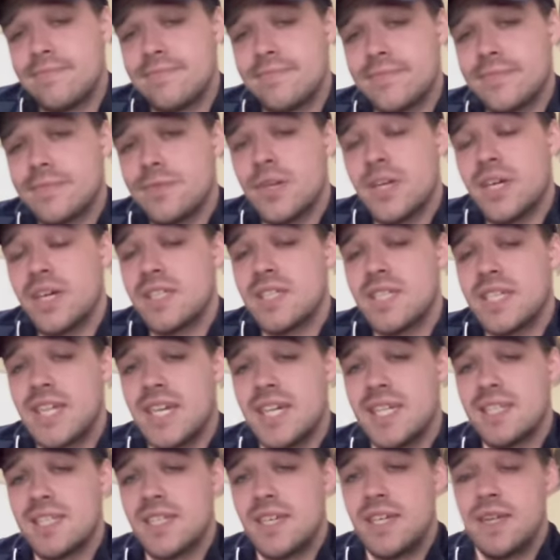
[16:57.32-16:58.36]
what else can
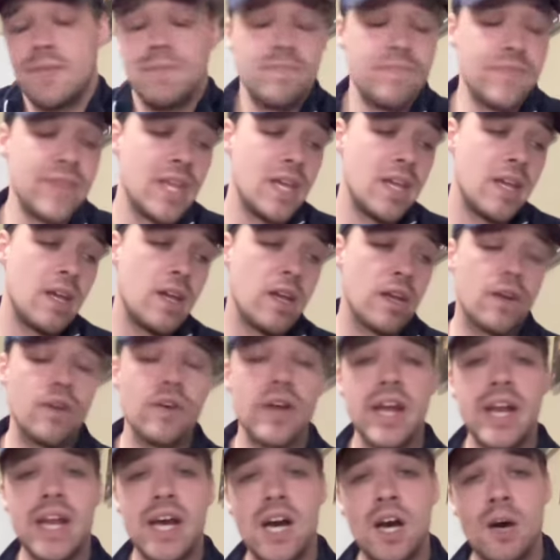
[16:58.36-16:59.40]
I say?
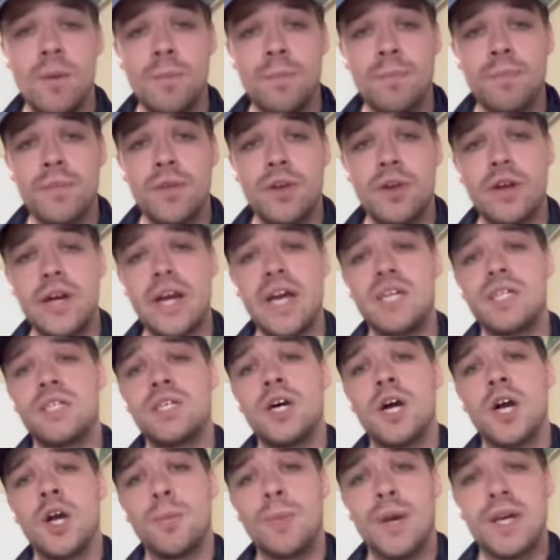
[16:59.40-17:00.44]
Great album, Crash
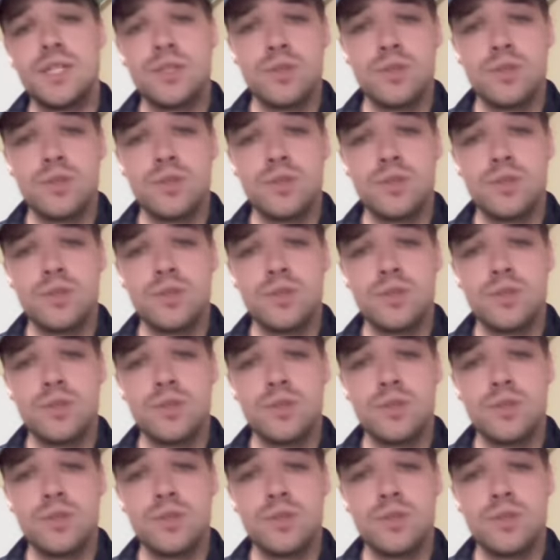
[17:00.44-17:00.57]
Talk by